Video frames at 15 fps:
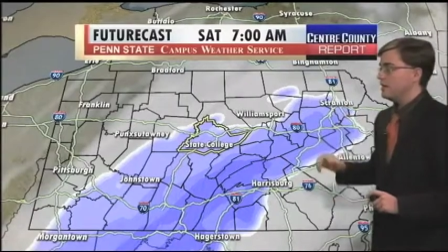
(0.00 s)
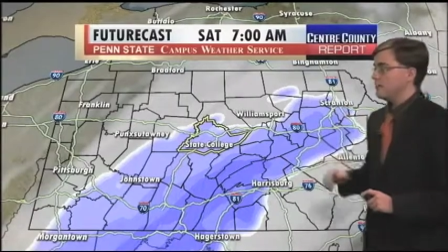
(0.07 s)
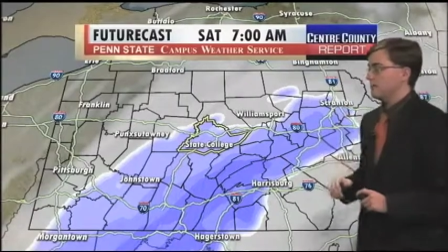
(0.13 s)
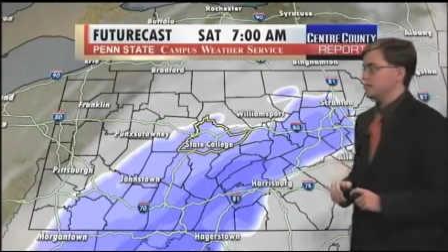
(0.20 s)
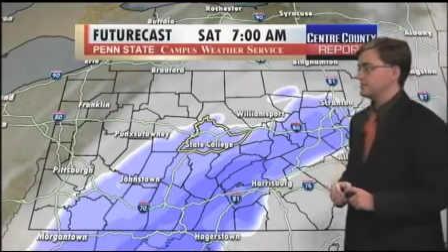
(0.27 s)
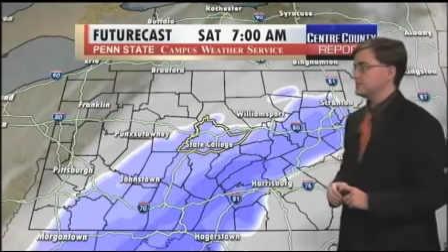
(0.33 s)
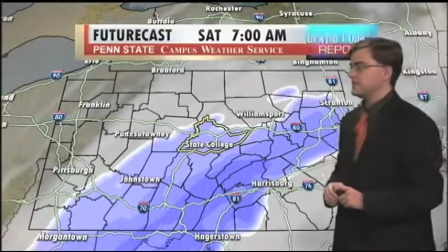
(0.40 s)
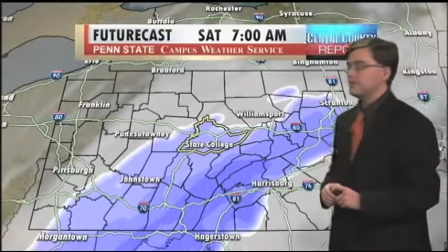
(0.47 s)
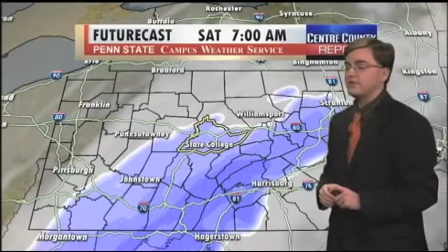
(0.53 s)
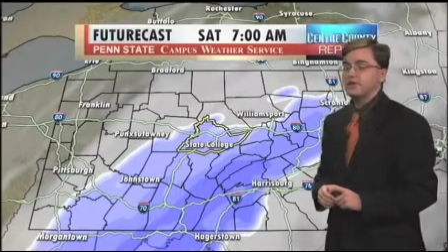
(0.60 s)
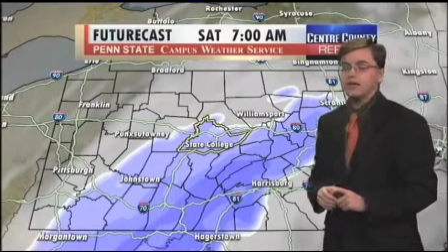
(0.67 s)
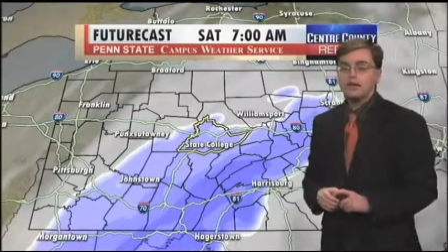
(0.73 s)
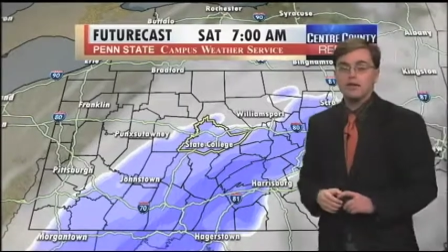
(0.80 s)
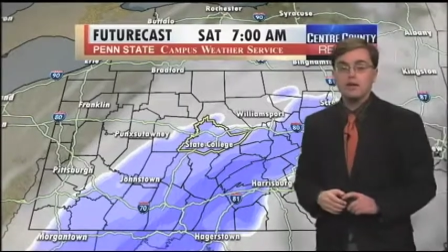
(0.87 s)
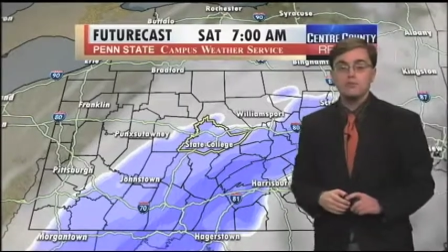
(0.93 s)
By 7
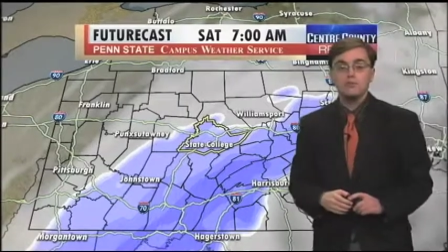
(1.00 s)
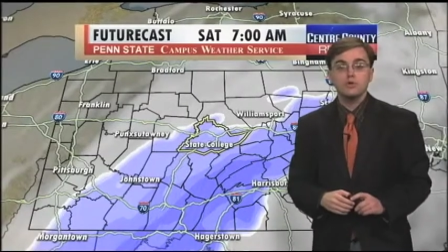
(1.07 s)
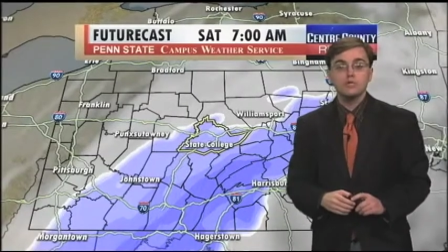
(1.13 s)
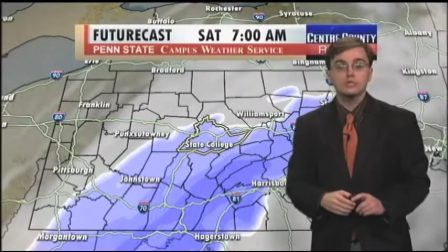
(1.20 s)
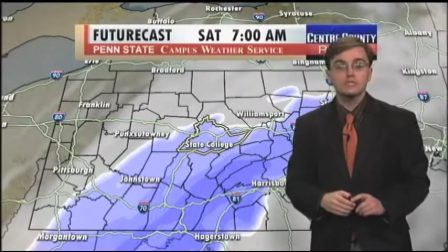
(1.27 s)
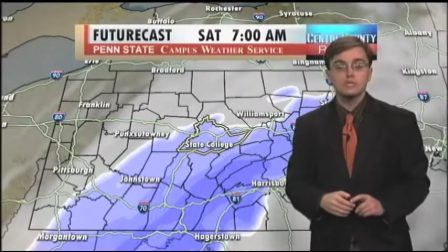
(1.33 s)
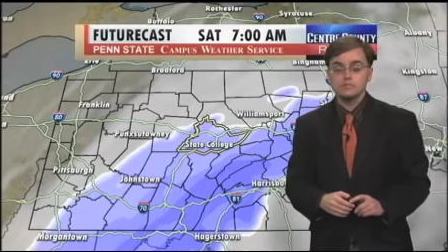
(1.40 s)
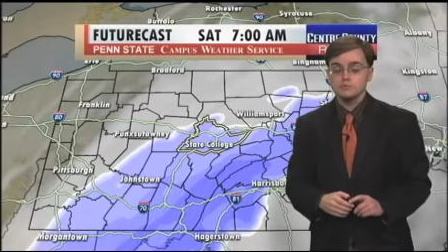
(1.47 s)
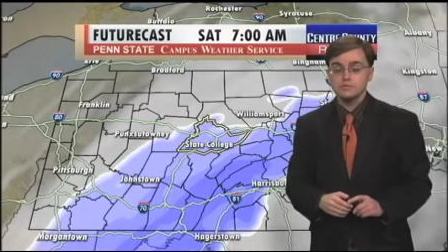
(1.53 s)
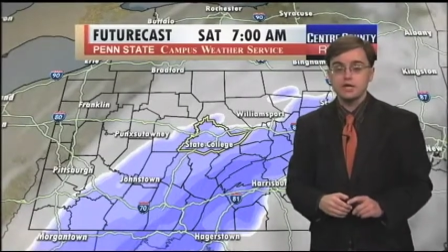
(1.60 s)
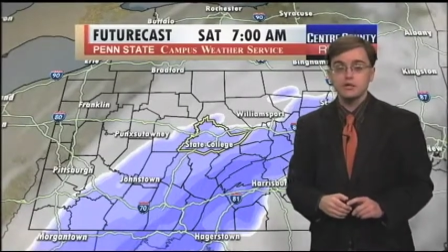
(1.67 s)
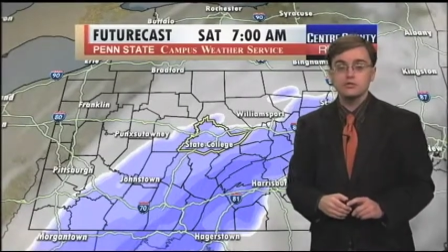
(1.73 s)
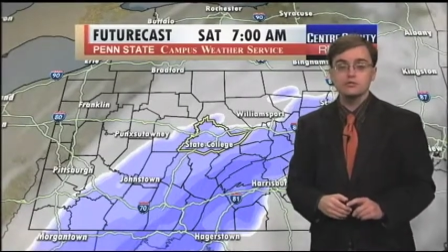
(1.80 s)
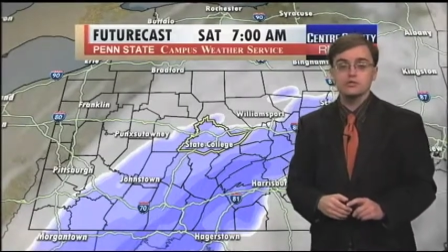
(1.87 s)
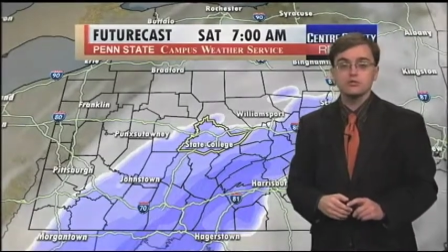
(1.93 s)
a.m., we could see some
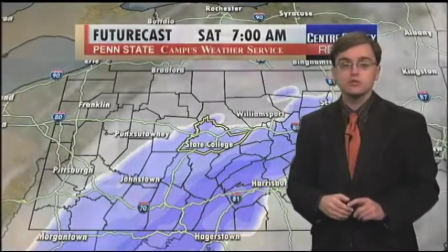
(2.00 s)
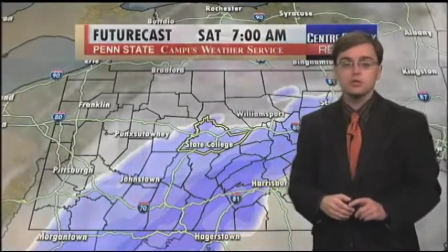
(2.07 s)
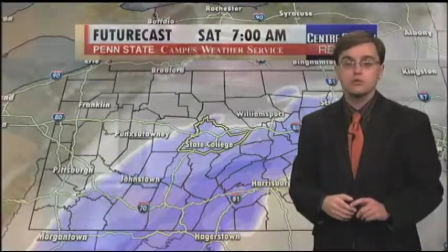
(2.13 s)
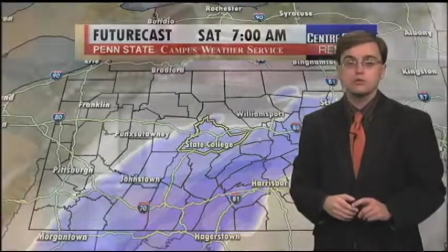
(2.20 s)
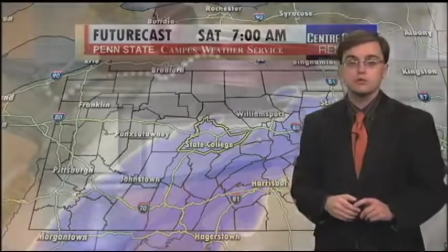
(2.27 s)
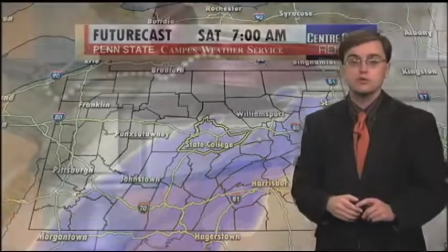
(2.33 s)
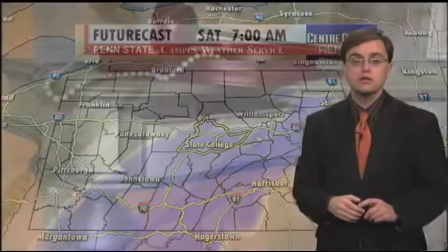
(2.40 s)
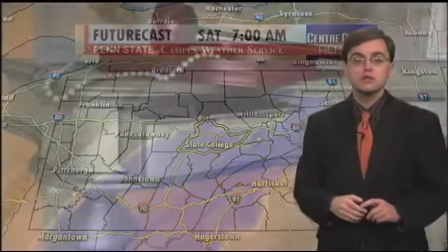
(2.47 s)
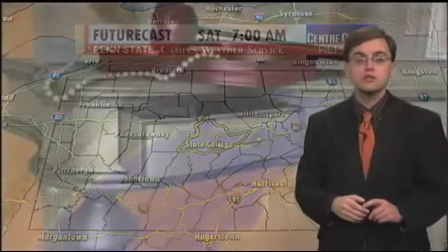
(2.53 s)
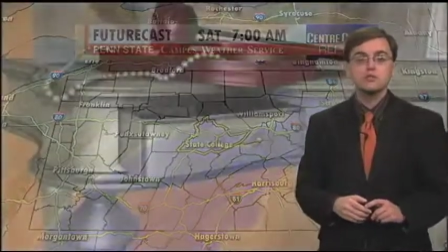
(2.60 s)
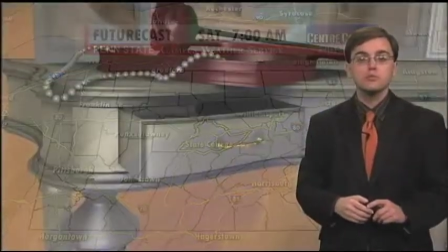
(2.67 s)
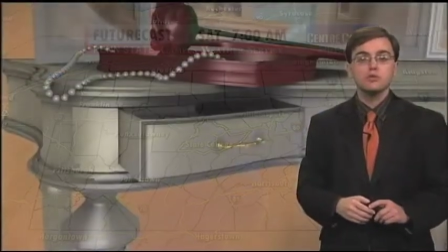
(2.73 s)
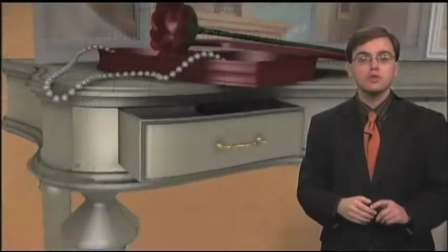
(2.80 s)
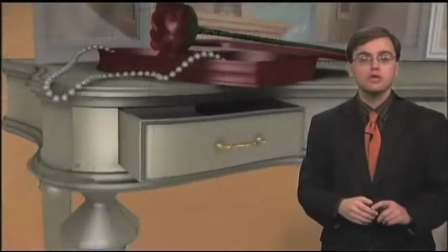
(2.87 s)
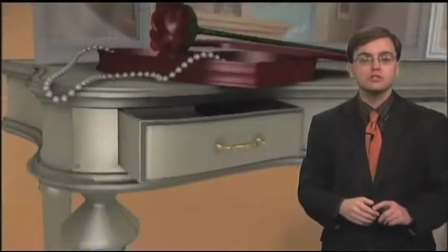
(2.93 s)
scattered snow showers, light
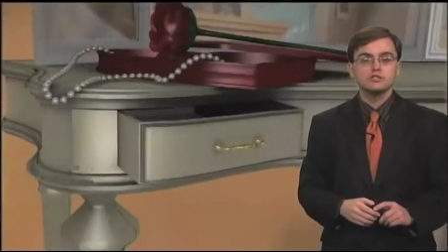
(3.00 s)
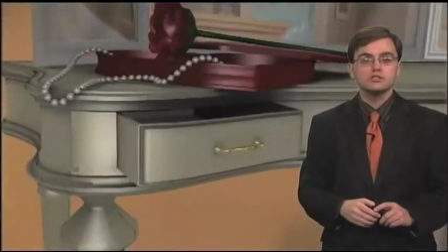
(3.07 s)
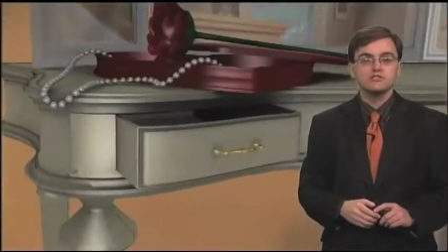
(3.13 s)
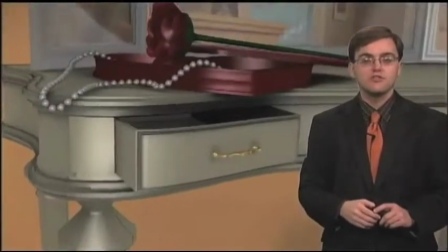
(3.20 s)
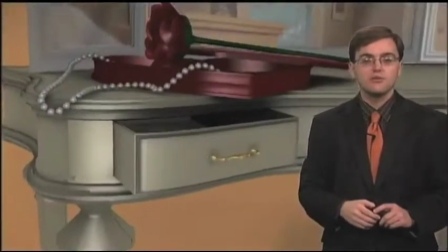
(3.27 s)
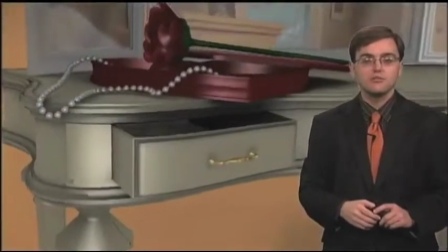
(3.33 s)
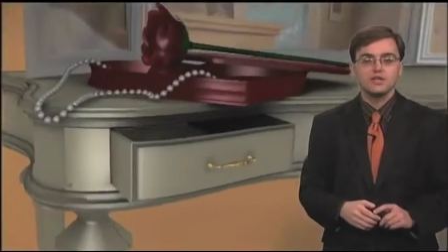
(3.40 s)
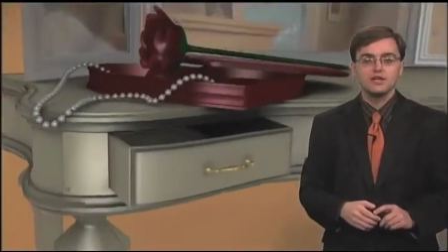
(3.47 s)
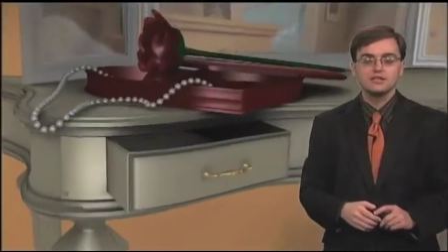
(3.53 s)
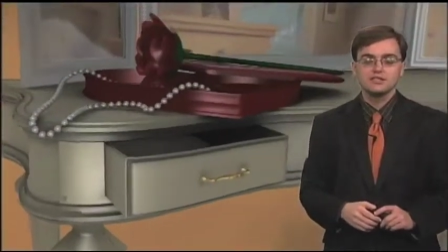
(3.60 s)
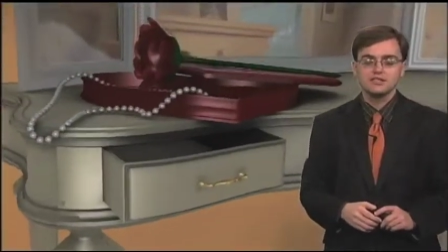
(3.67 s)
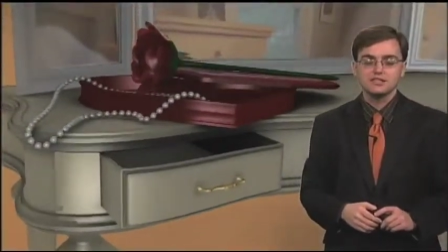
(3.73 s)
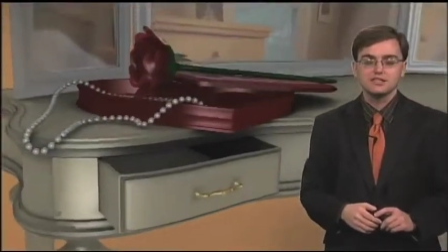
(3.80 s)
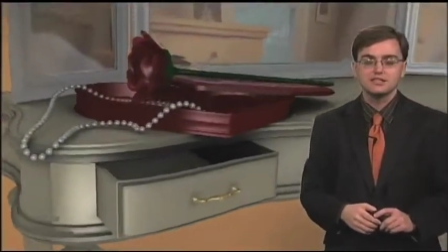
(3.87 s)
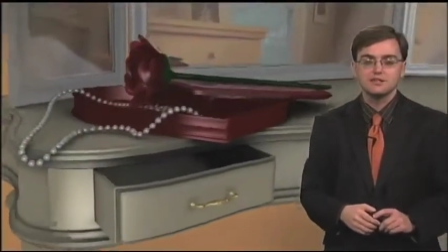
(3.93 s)
accumulations from that
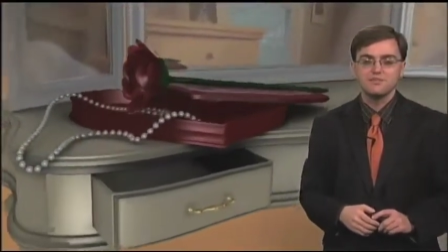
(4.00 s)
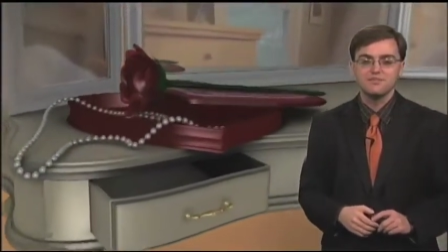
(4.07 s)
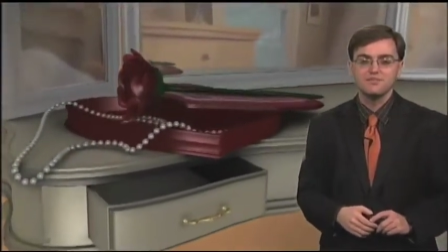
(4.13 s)
system.